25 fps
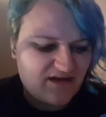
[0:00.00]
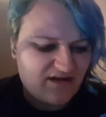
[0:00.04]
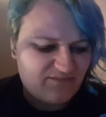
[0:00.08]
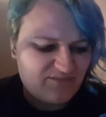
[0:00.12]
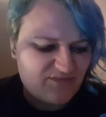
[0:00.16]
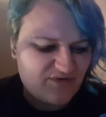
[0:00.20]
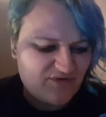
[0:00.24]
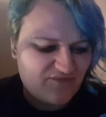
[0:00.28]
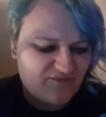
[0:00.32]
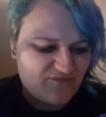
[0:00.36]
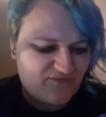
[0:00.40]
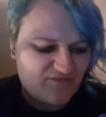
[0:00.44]

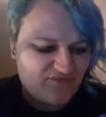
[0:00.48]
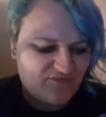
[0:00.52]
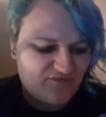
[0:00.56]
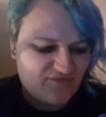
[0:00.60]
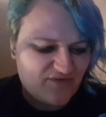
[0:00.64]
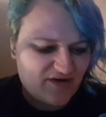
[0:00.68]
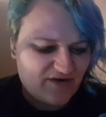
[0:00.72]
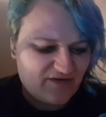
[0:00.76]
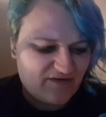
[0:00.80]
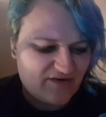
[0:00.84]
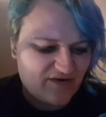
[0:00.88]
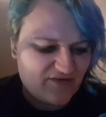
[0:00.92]
I'm not
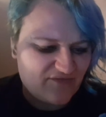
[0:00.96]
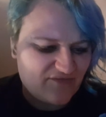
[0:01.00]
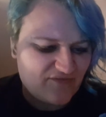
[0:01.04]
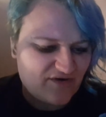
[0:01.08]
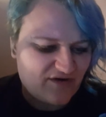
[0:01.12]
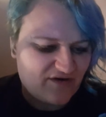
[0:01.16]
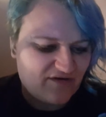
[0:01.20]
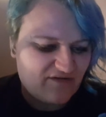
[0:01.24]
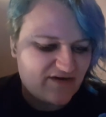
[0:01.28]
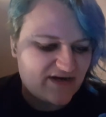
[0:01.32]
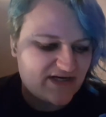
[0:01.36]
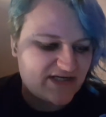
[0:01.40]
very
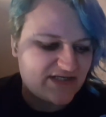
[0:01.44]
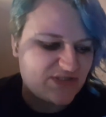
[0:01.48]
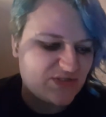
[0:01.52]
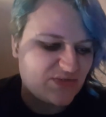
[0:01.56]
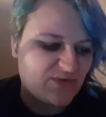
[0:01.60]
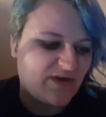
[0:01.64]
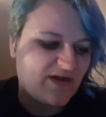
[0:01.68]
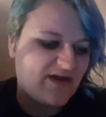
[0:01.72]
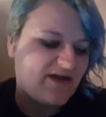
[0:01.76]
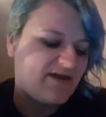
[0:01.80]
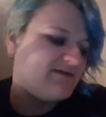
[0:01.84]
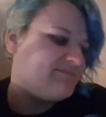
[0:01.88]
far
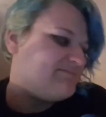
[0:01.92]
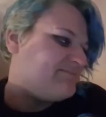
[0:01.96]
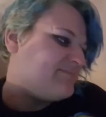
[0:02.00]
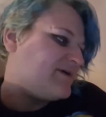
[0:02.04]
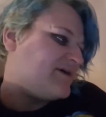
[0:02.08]
into it,